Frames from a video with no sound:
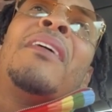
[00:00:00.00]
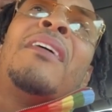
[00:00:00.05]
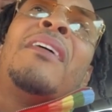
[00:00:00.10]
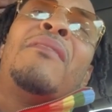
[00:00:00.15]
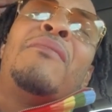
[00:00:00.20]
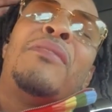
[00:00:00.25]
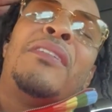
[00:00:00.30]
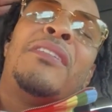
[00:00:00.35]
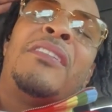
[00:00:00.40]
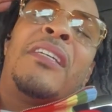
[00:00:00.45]

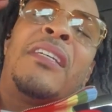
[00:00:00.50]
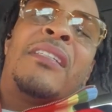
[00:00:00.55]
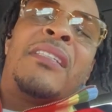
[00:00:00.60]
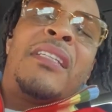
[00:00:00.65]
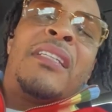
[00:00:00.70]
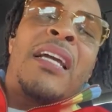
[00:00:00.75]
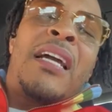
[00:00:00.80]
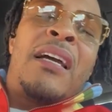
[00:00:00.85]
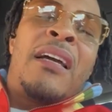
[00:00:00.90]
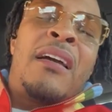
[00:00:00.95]
man, we
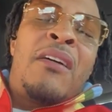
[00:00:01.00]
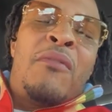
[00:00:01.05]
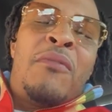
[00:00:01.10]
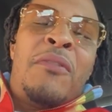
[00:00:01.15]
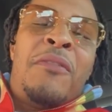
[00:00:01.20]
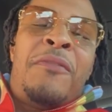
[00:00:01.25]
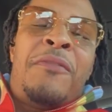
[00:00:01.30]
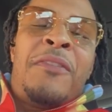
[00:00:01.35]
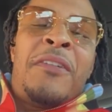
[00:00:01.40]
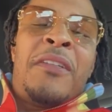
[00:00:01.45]
just got,
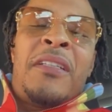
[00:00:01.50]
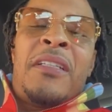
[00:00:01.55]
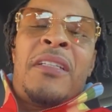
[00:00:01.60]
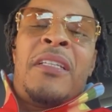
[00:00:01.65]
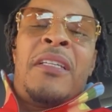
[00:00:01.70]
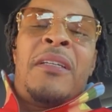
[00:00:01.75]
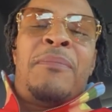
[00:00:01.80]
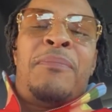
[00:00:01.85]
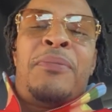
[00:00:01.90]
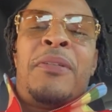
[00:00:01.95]
we
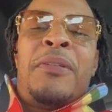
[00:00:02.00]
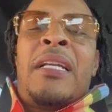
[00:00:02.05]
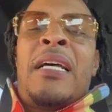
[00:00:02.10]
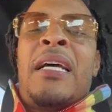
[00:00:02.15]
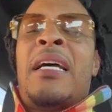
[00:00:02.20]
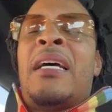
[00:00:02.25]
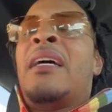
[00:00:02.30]
finna get put